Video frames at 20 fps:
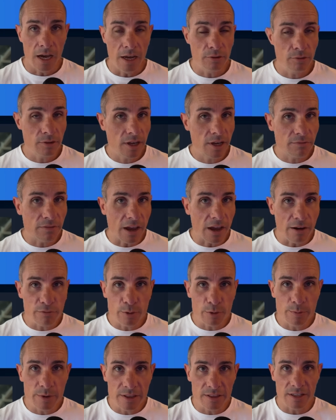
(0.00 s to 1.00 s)
I don't think I've
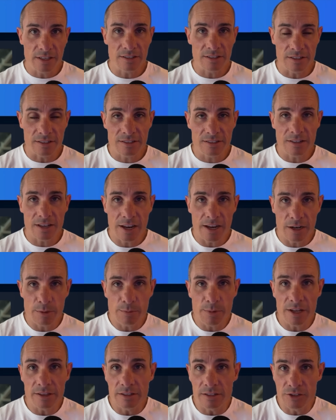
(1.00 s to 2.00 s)
ever been this excited
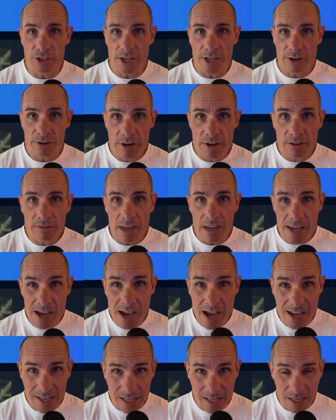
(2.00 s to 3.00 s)
about the generative
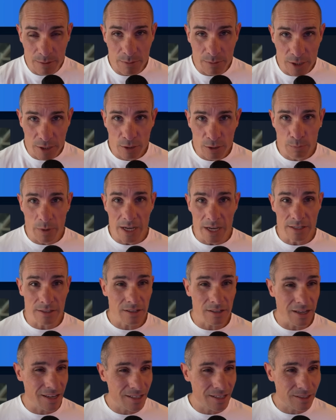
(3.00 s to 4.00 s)
AI image space,
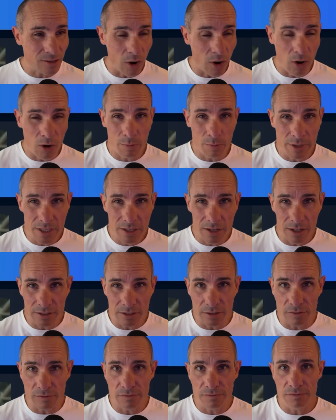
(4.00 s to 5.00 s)
and it's all because
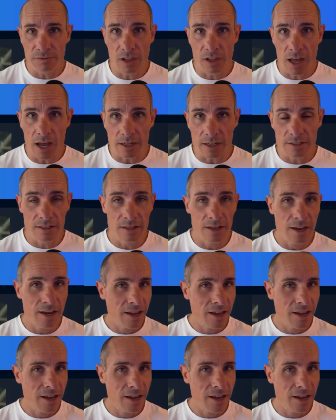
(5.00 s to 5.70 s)
of Flux.